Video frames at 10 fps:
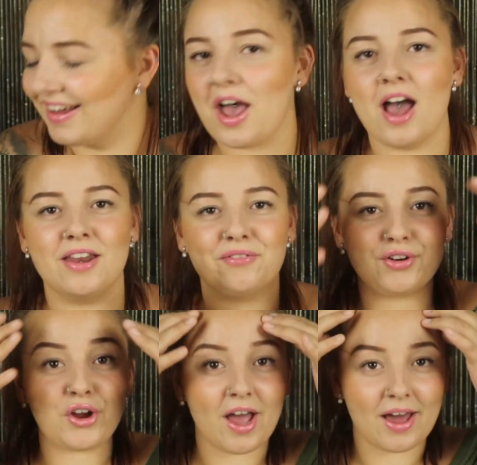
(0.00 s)
I never
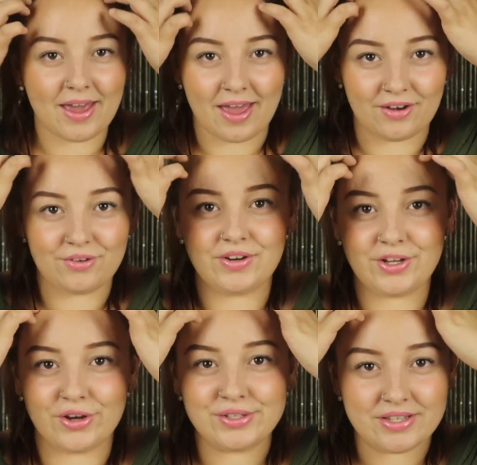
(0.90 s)
know how to end
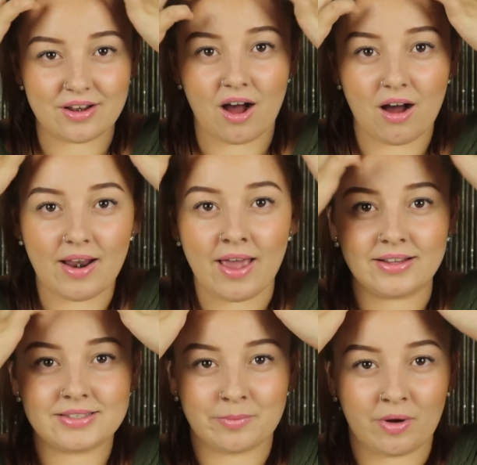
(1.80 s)
videos that aren't
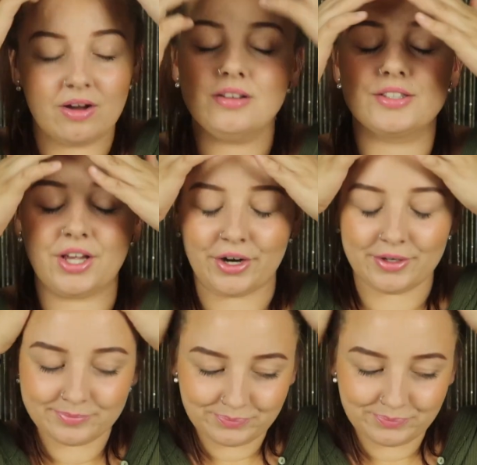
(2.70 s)
ASMR, so